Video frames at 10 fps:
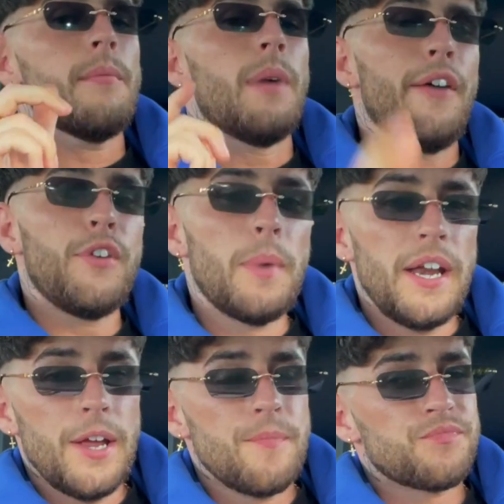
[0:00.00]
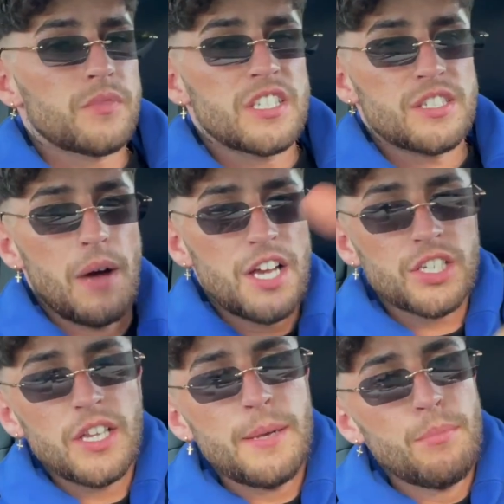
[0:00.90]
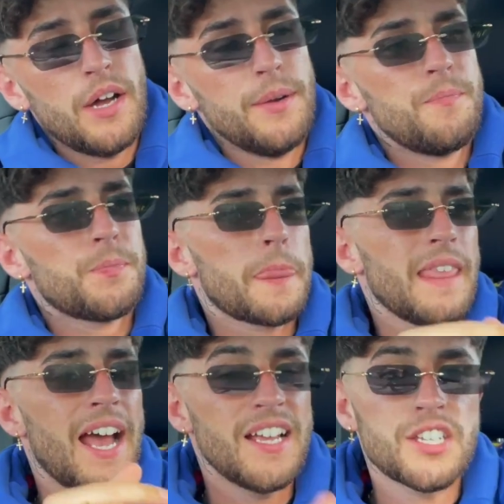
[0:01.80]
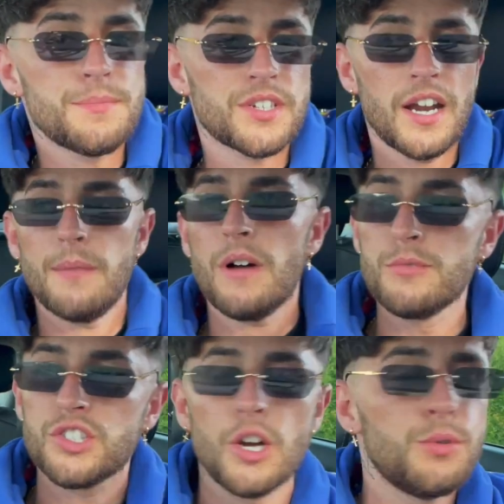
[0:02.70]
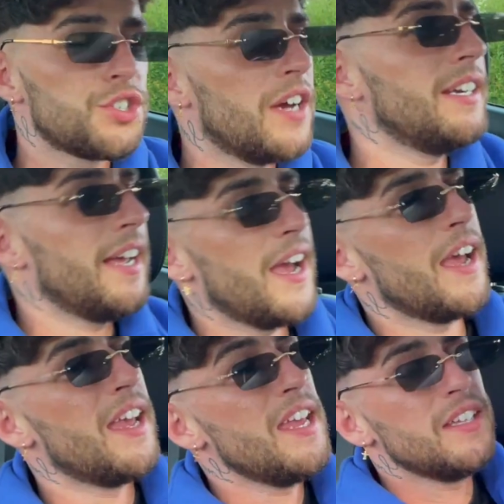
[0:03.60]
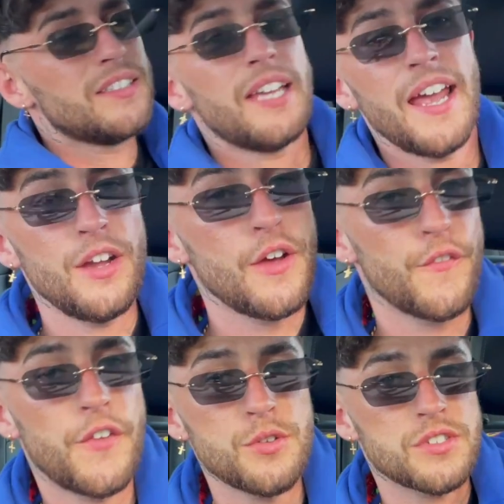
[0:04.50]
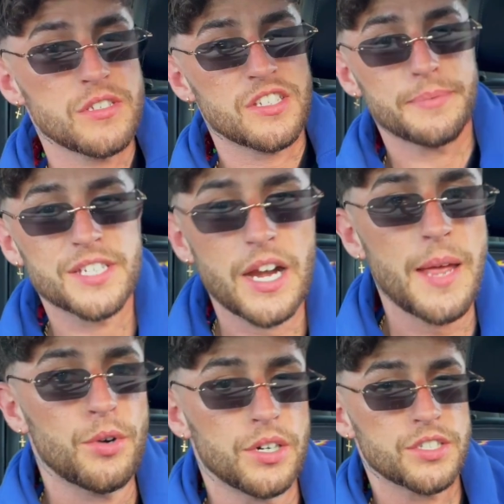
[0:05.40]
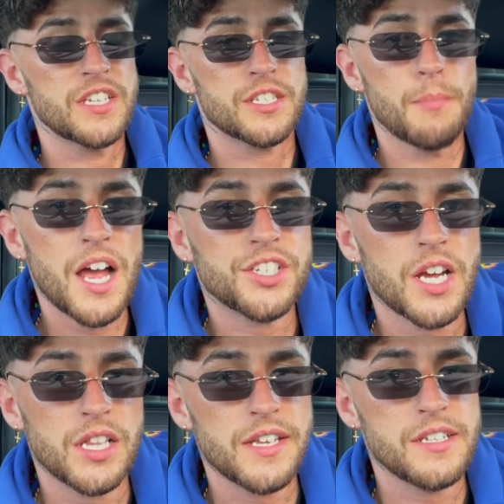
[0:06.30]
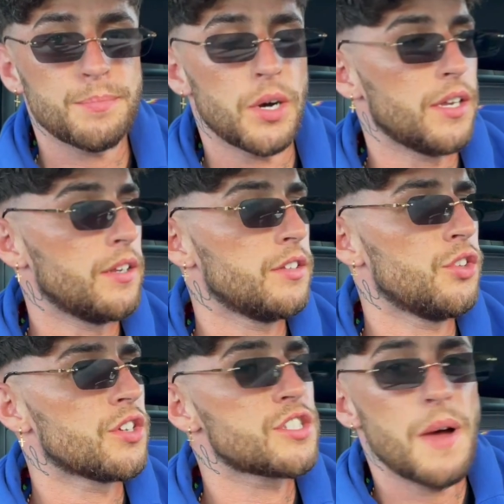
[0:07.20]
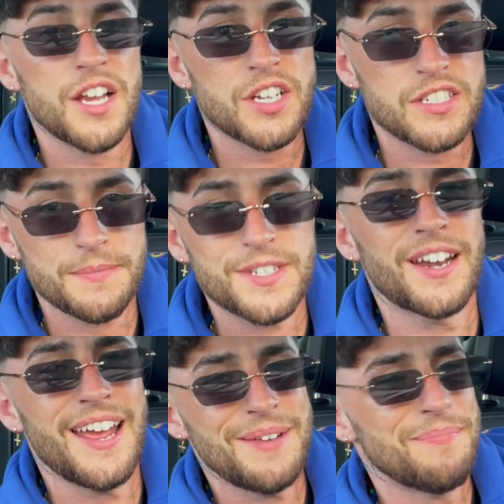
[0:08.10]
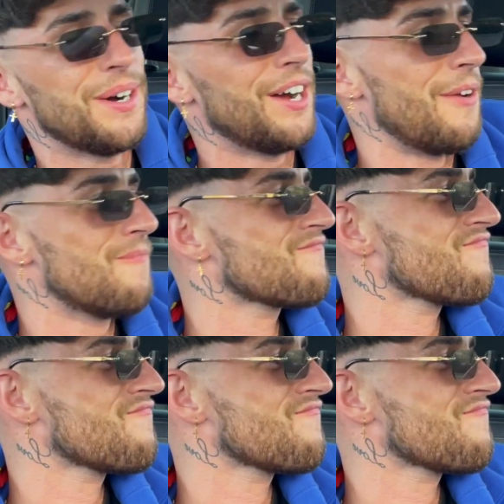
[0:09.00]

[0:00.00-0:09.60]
But everybody, smash the like button. Hit subscribe. I'm still trying to hit 10,000 subscribers. Smash that like button. No, smash that subscribe button.